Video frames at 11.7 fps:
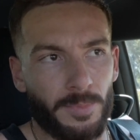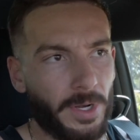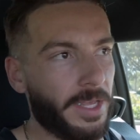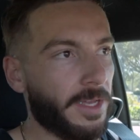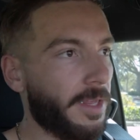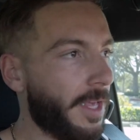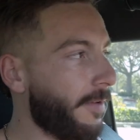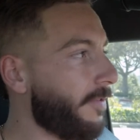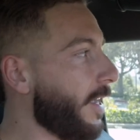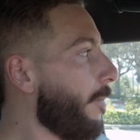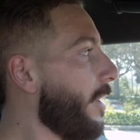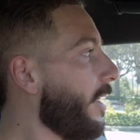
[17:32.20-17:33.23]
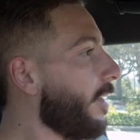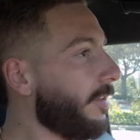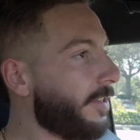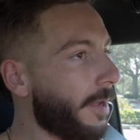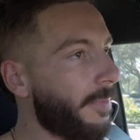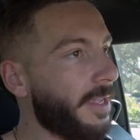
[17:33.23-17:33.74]
Pretty good lift. I mean,
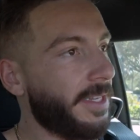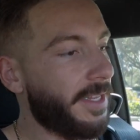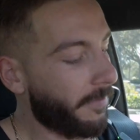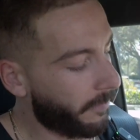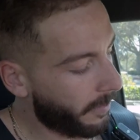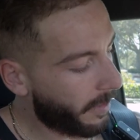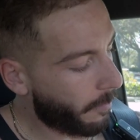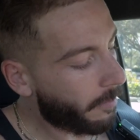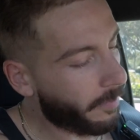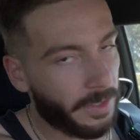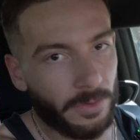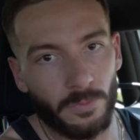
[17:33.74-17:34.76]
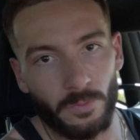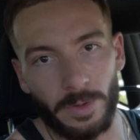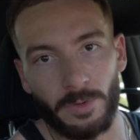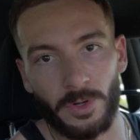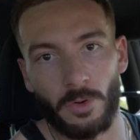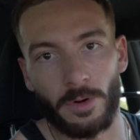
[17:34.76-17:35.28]
it's something different than what we
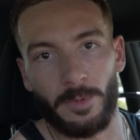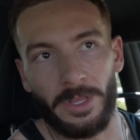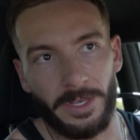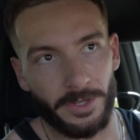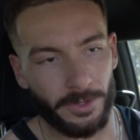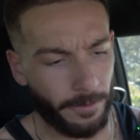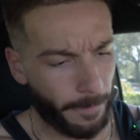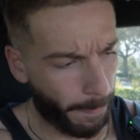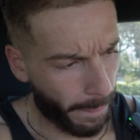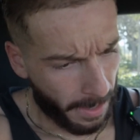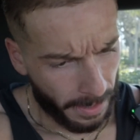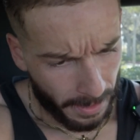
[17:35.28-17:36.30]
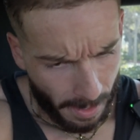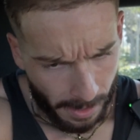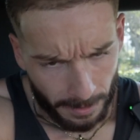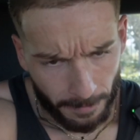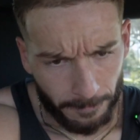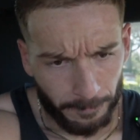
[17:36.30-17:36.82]
would normally do.
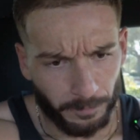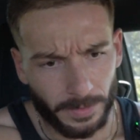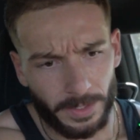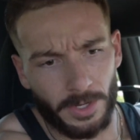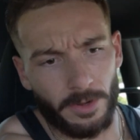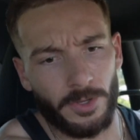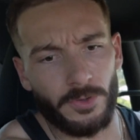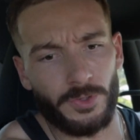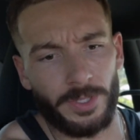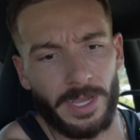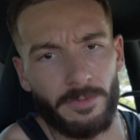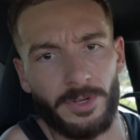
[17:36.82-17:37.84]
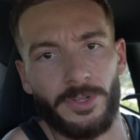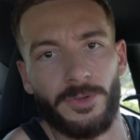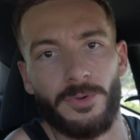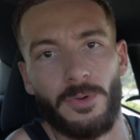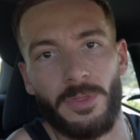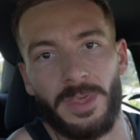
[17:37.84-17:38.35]
You know, usually I would
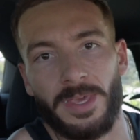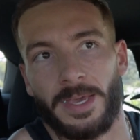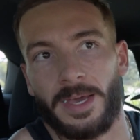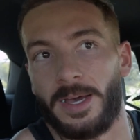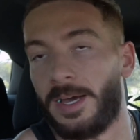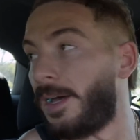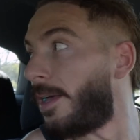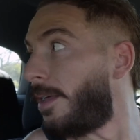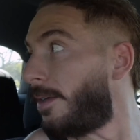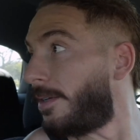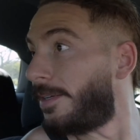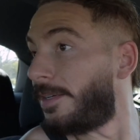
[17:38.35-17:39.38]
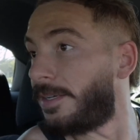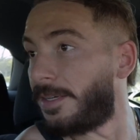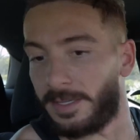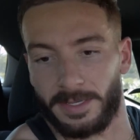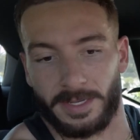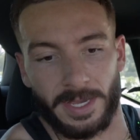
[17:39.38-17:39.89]
do the
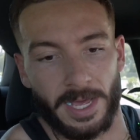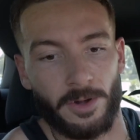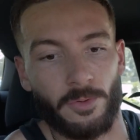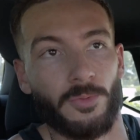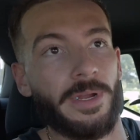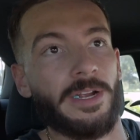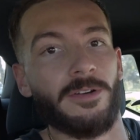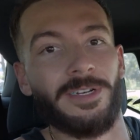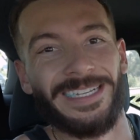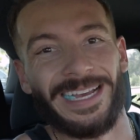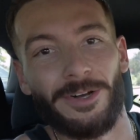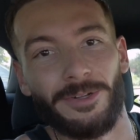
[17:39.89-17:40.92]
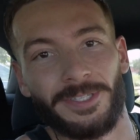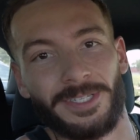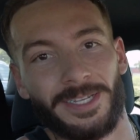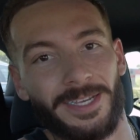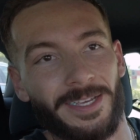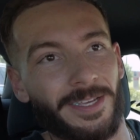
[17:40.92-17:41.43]
kind of rear delt,
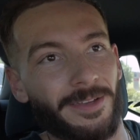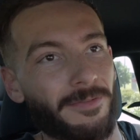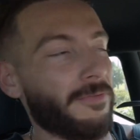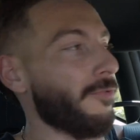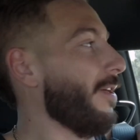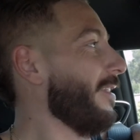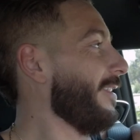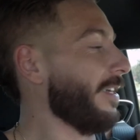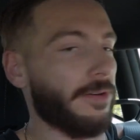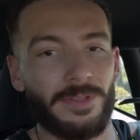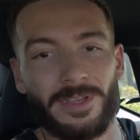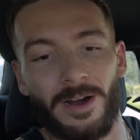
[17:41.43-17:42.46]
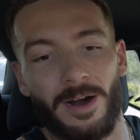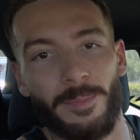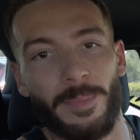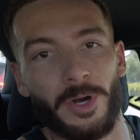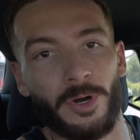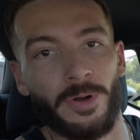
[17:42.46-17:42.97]
front delt
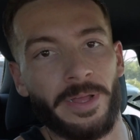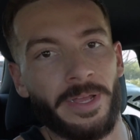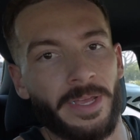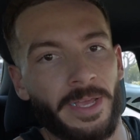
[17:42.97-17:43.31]
combo